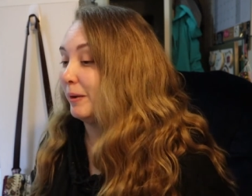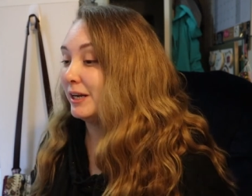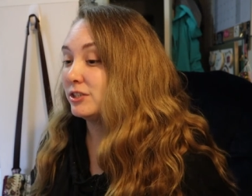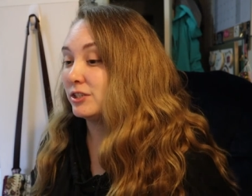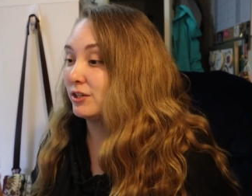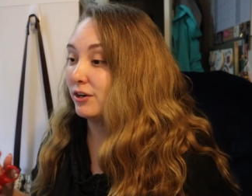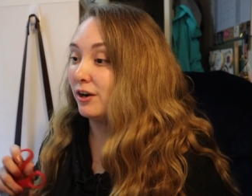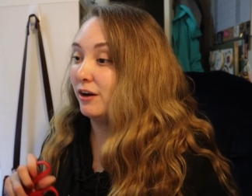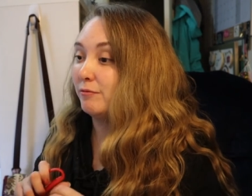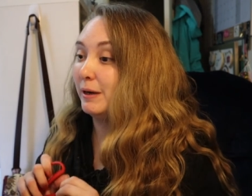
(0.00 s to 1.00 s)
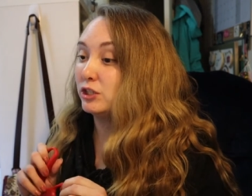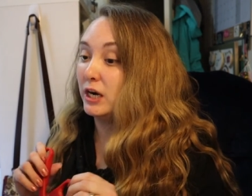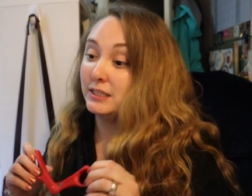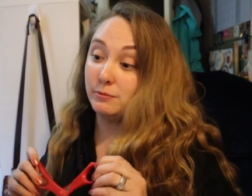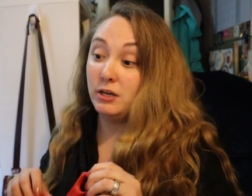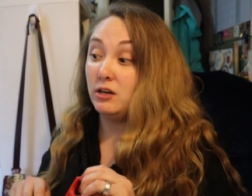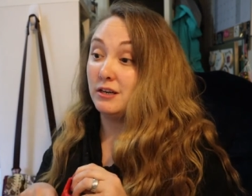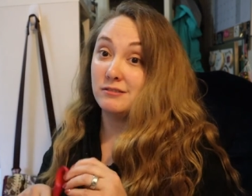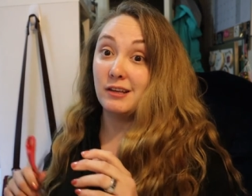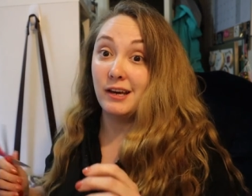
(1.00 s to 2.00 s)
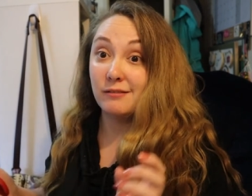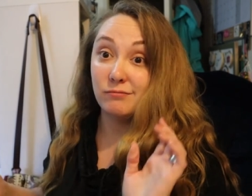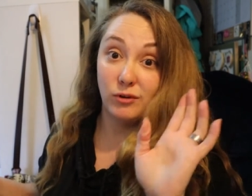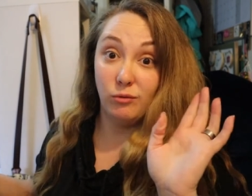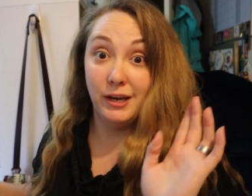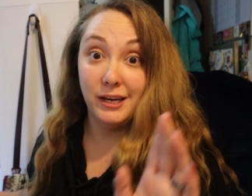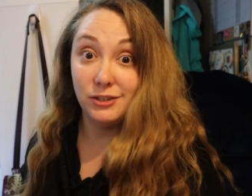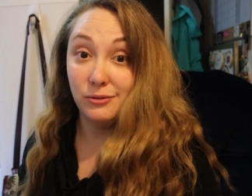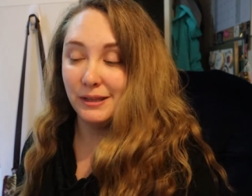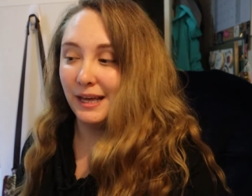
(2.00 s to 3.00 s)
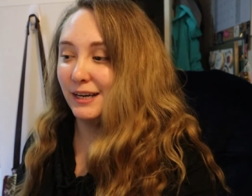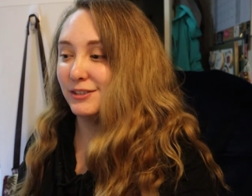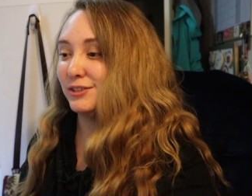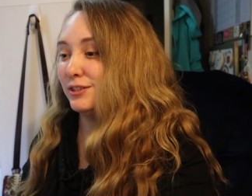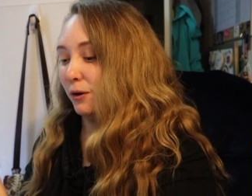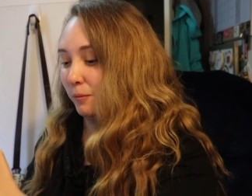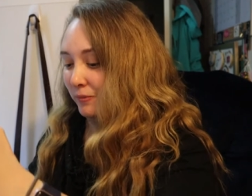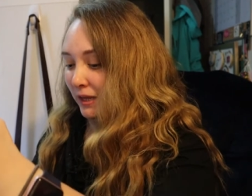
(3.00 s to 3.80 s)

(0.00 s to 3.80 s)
minutes to turn off my transmitter I was like we ain't doing that so